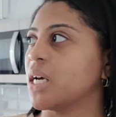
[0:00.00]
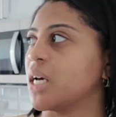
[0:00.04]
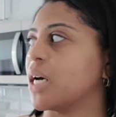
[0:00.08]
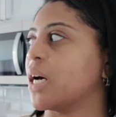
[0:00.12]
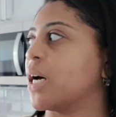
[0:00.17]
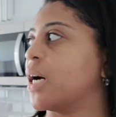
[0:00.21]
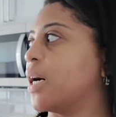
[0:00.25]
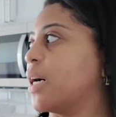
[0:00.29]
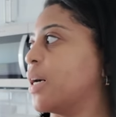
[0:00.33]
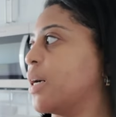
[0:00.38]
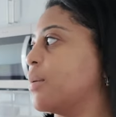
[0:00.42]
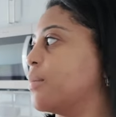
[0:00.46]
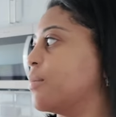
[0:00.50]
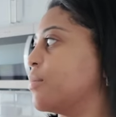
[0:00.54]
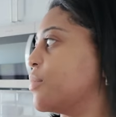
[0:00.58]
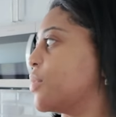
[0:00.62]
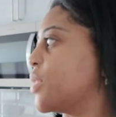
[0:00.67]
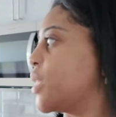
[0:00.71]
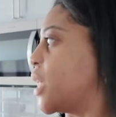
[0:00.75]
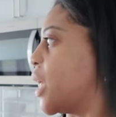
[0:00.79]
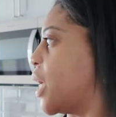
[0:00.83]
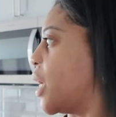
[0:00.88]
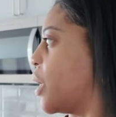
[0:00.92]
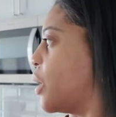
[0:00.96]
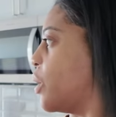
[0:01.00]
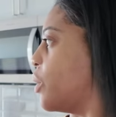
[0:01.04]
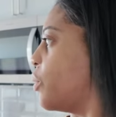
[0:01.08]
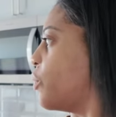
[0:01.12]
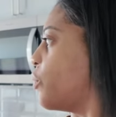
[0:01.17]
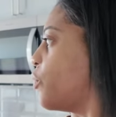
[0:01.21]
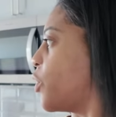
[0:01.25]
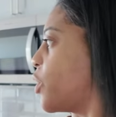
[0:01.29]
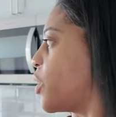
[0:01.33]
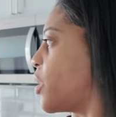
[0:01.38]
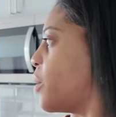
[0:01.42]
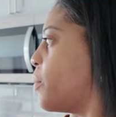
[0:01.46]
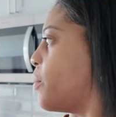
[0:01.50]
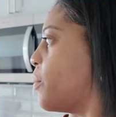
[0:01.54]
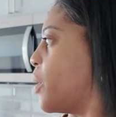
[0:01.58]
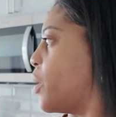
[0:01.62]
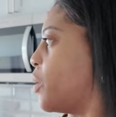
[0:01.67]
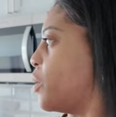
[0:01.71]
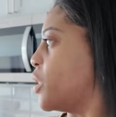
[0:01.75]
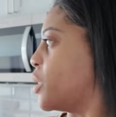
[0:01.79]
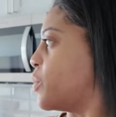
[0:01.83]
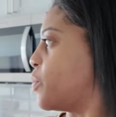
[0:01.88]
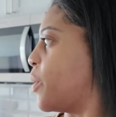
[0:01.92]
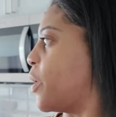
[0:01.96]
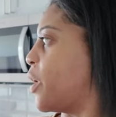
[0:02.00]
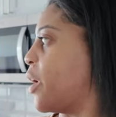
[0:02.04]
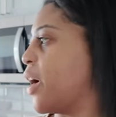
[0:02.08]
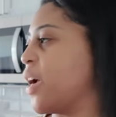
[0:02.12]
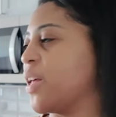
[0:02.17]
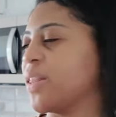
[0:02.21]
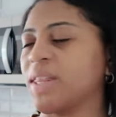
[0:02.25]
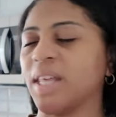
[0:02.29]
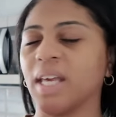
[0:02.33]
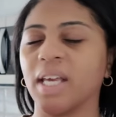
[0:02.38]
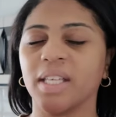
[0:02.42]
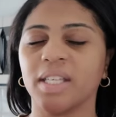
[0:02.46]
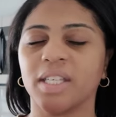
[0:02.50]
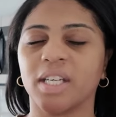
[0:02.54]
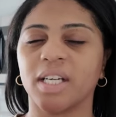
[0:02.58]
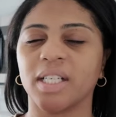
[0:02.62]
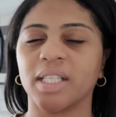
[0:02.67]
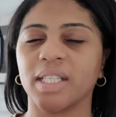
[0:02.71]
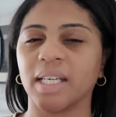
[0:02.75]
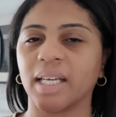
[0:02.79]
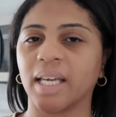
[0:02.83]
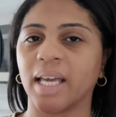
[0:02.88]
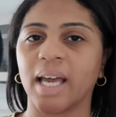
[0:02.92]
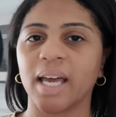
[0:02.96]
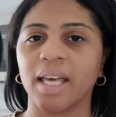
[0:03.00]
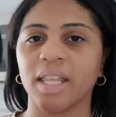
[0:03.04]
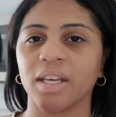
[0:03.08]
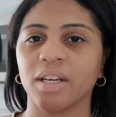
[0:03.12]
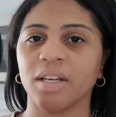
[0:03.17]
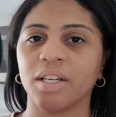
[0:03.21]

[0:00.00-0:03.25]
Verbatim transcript: Um, so for the most part, things are together.